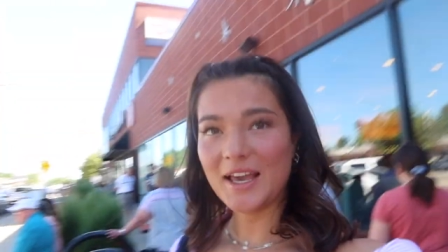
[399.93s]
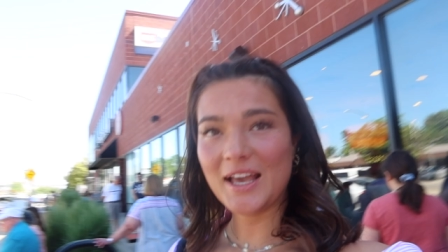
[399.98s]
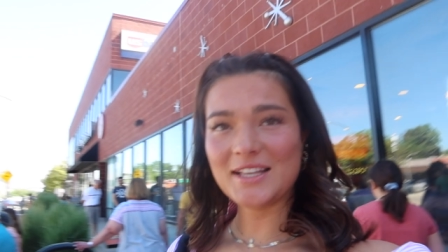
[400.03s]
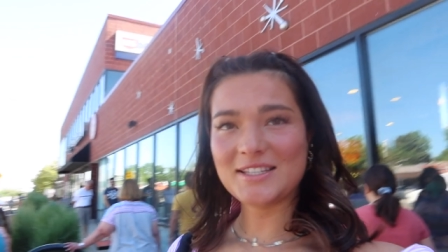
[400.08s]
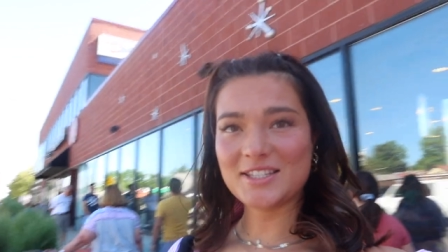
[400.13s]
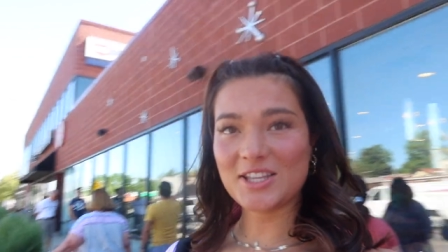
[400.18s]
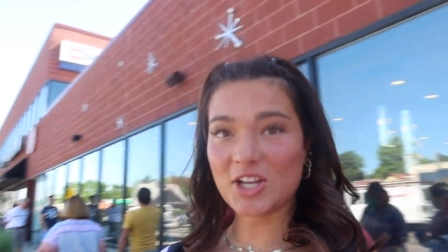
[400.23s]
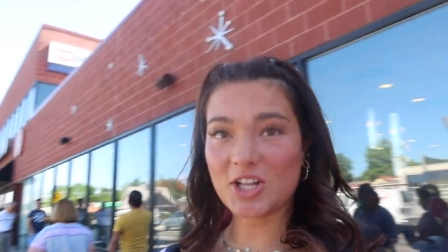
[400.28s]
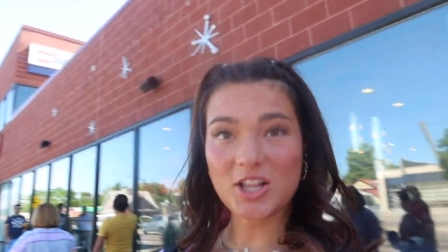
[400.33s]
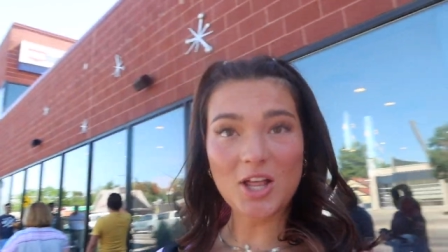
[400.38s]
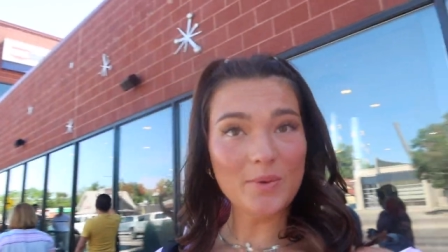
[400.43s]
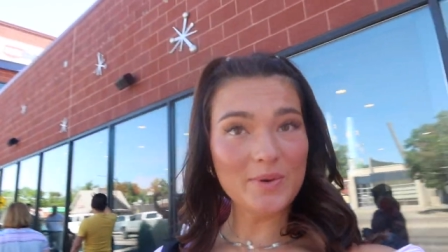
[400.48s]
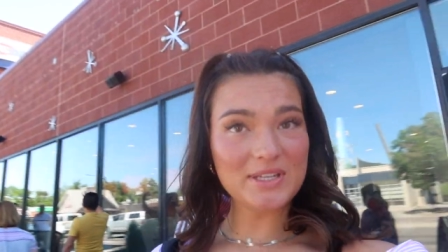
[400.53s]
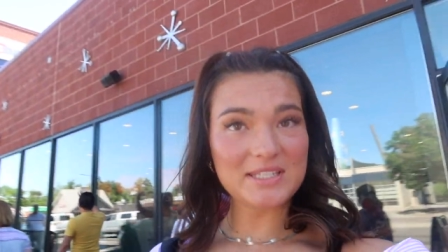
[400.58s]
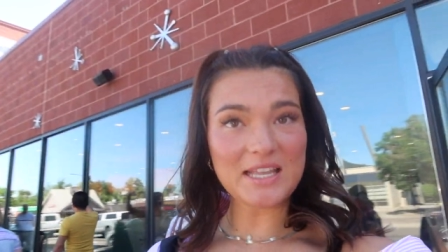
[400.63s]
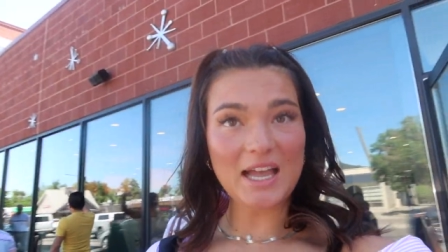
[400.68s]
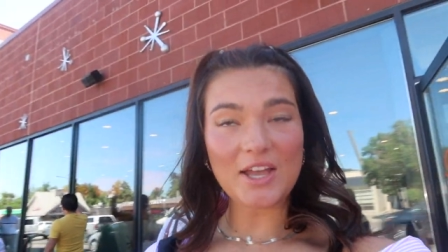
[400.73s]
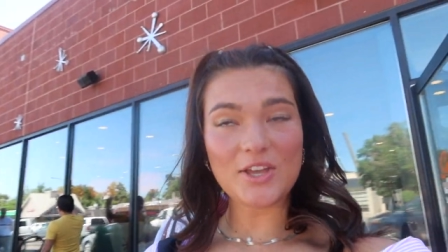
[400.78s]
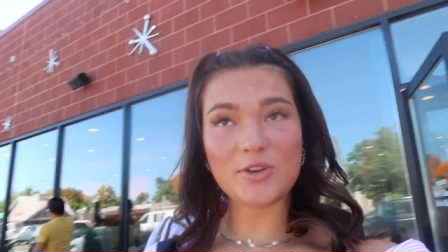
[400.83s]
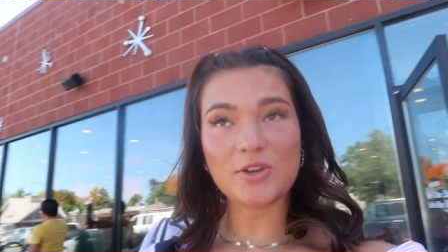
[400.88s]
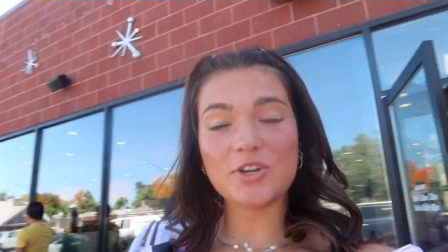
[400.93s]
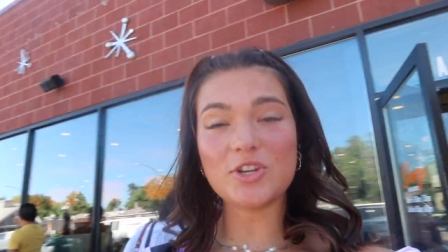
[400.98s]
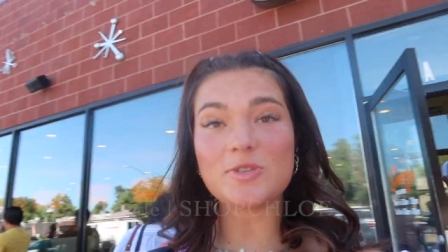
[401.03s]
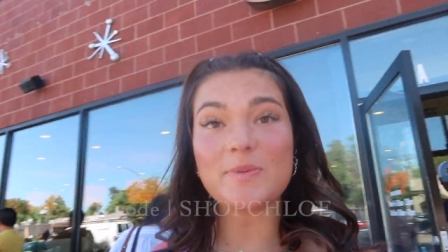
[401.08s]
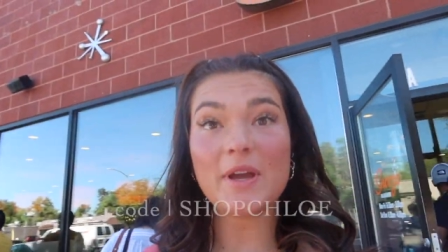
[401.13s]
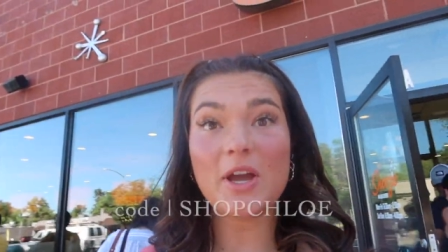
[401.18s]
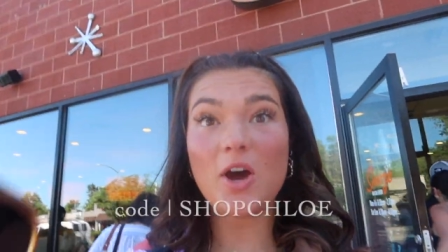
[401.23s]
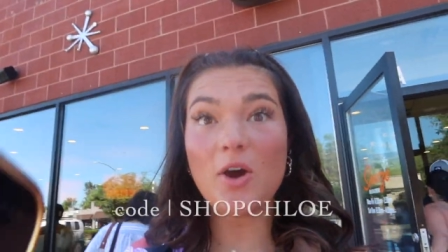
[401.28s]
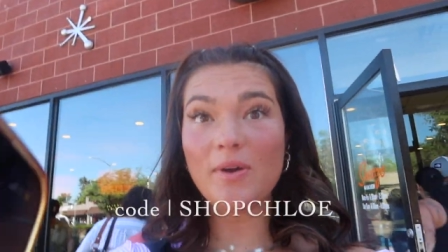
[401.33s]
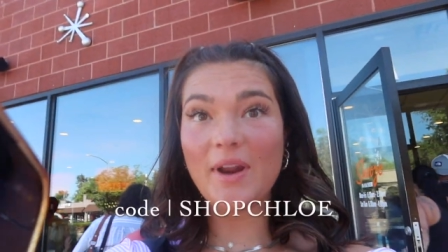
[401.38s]
It's the Chloe set. You can use
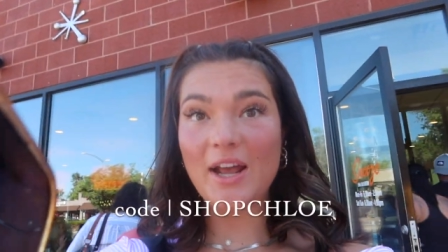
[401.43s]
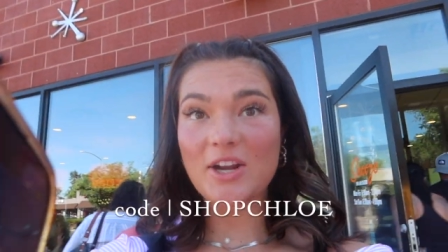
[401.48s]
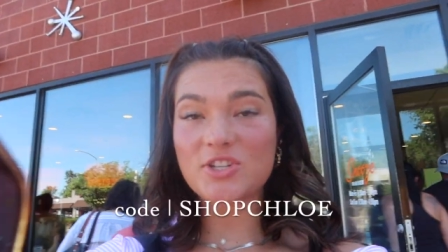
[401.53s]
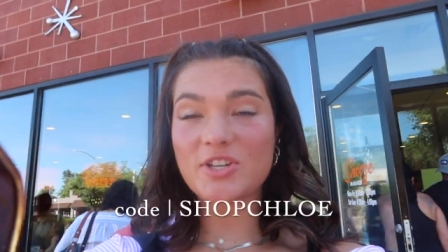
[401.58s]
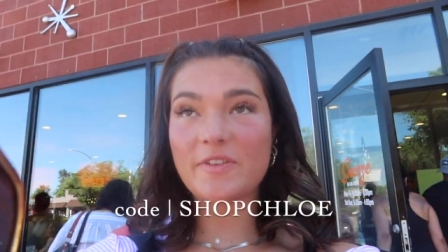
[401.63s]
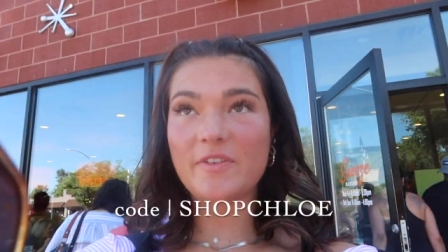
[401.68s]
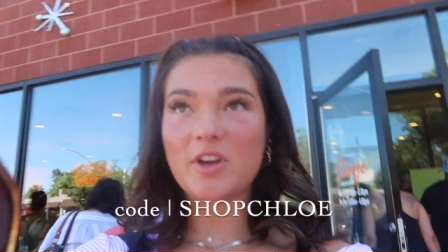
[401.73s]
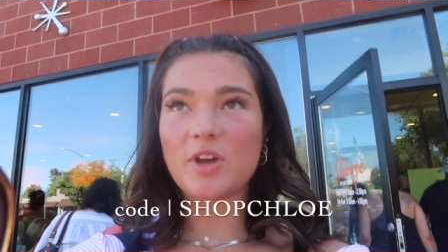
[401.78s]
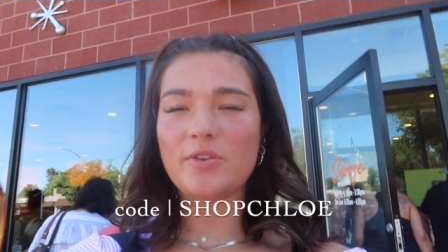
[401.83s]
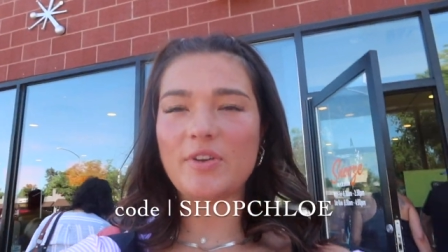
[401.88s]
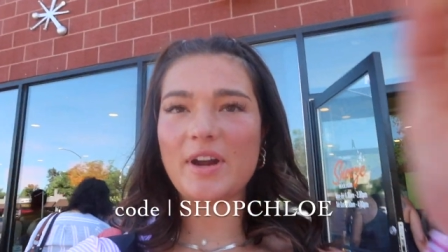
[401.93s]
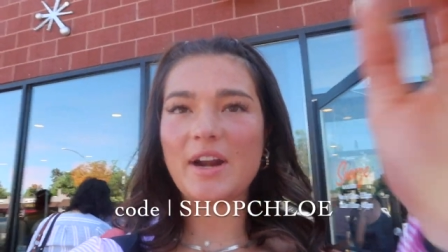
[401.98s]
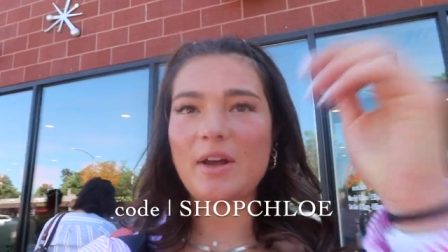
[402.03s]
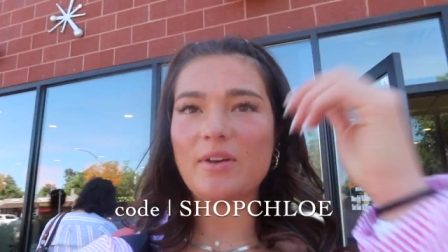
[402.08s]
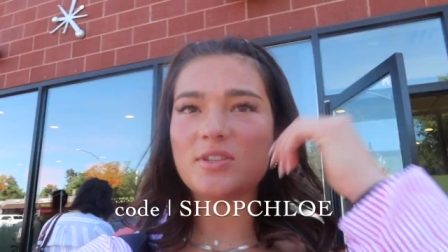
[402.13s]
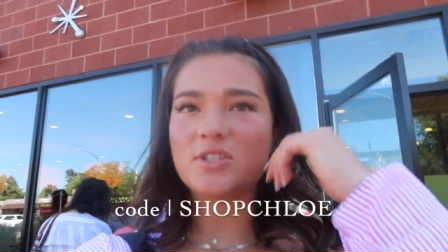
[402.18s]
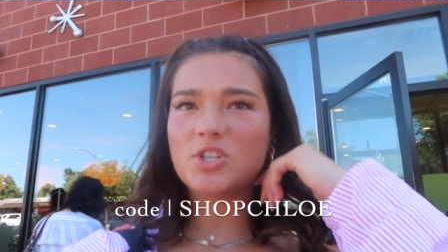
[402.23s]
my code actually, I have a code right now,